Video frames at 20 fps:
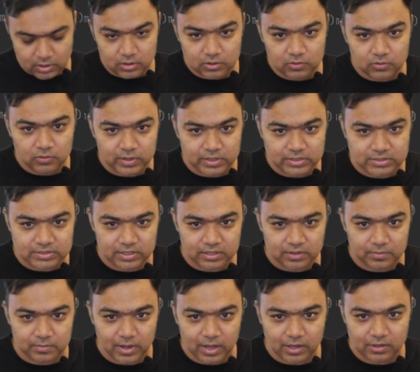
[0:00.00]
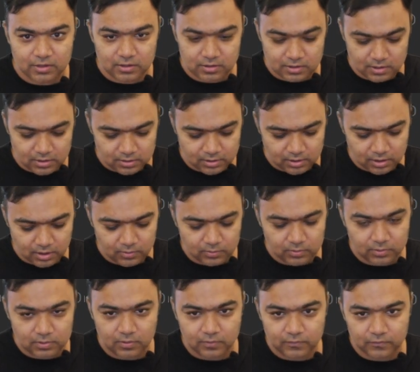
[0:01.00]
you can set a max result
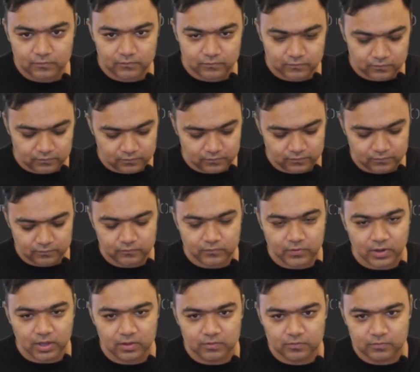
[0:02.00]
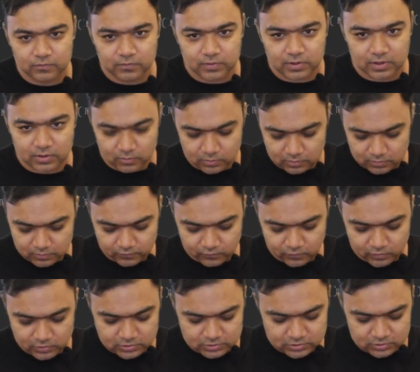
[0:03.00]
count of five. We know for
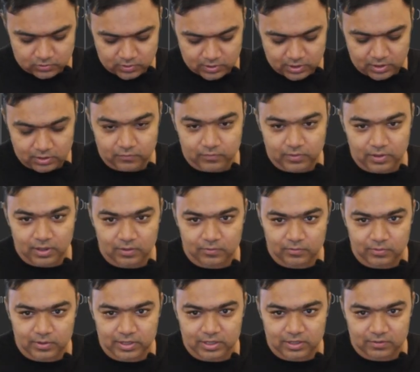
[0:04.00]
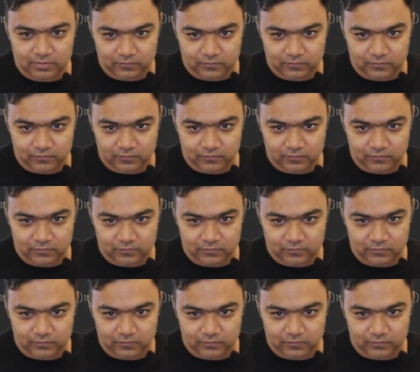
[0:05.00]
sure that we have only given